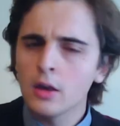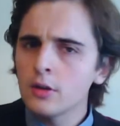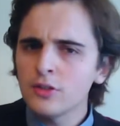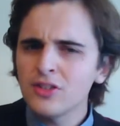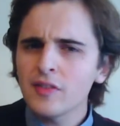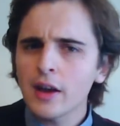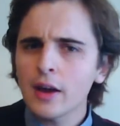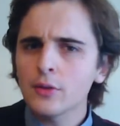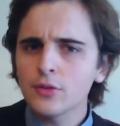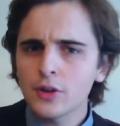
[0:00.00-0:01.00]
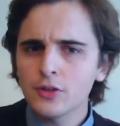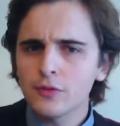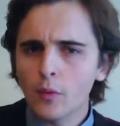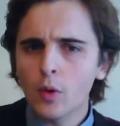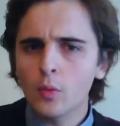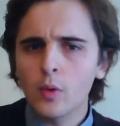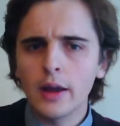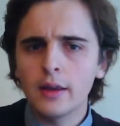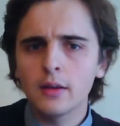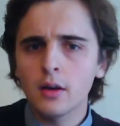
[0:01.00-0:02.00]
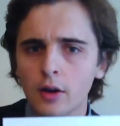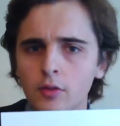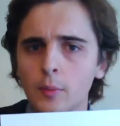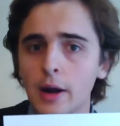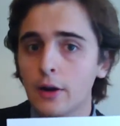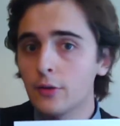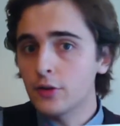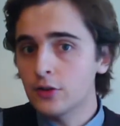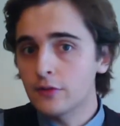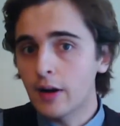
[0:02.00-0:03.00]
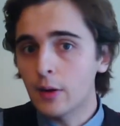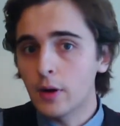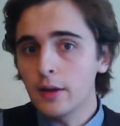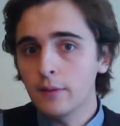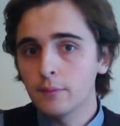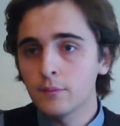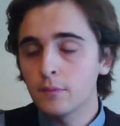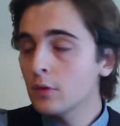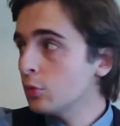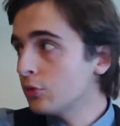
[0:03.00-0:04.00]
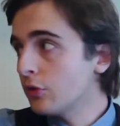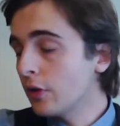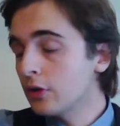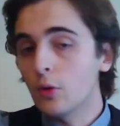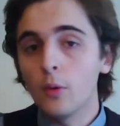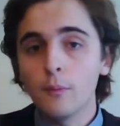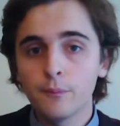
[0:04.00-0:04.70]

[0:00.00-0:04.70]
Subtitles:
See there how it's facing the wrong way? I've got my arrow facing that way, towards the front door.